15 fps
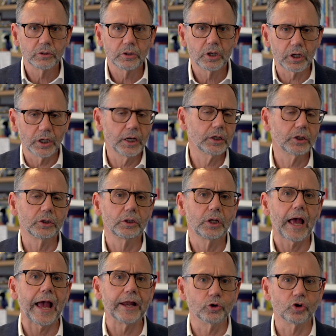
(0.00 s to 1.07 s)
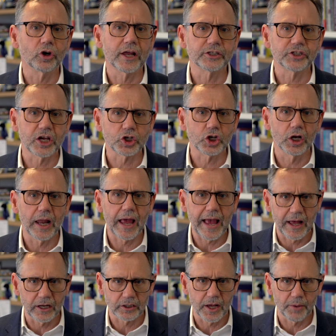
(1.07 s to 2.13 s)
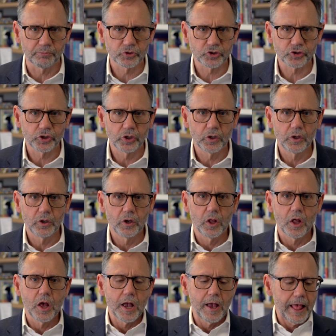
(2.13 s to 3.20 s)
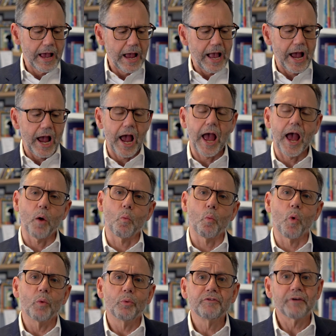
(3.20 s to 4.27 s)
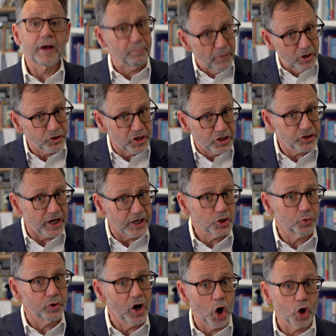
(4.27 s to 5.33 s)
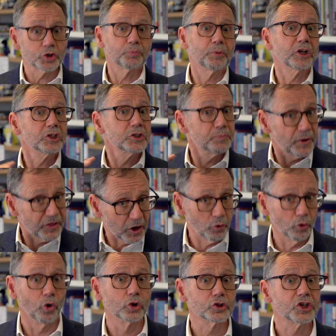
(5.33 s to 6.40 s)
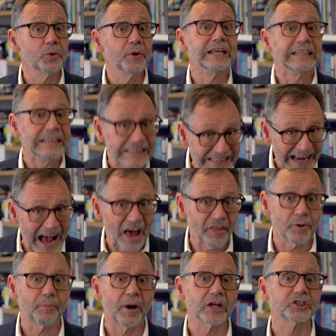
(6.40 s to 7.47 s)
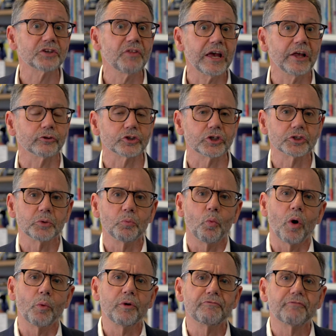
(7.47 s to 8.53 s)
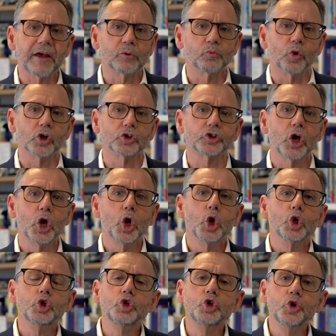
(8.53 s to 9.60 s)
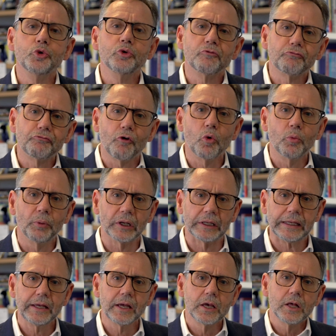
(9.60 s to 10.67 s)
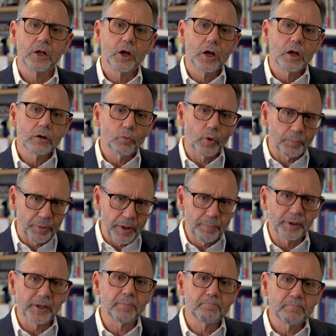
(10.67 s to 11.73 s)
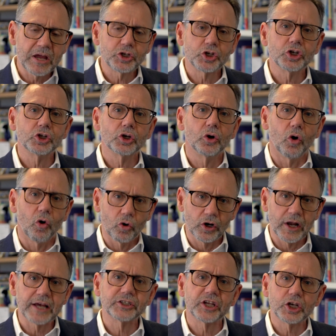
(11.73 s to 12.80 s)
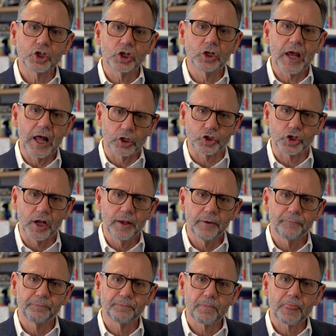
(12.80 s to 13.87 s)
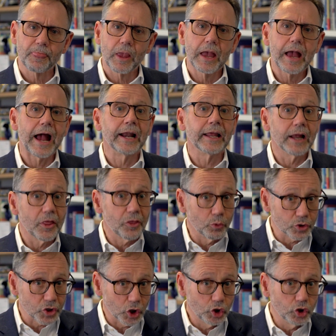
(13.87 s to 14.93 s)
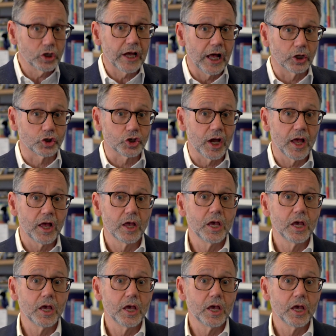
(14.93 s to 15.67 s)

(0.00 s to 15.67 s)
clinical and organizational outcomes. And what we found, most of these studies were in hospitals, but they were also in other parts of the health system. What we found was uniformly, when people had measured organizational culture and there was a good culture,